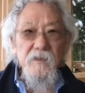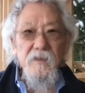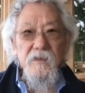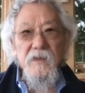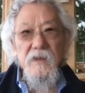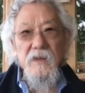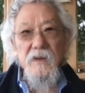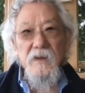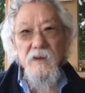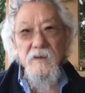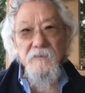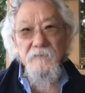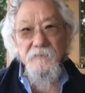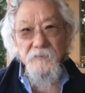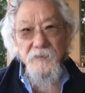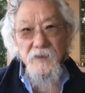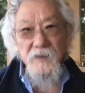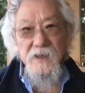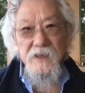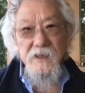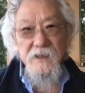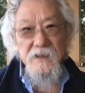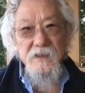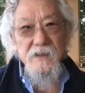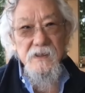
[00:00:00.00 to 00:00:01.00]

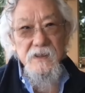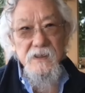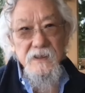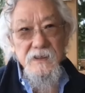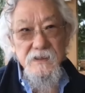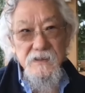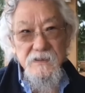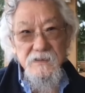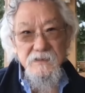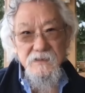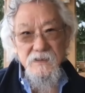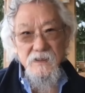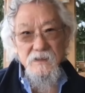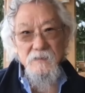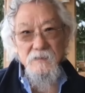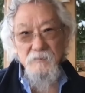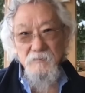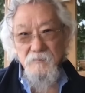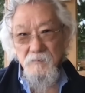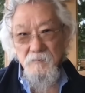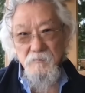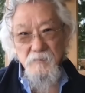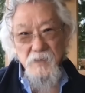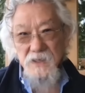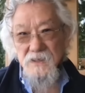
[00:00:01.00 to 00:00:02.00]
is
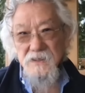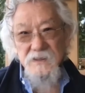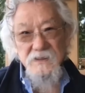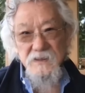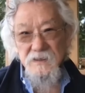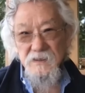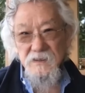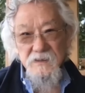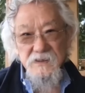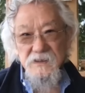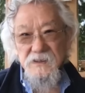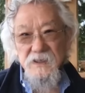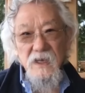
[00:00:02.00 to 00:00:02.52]
means there's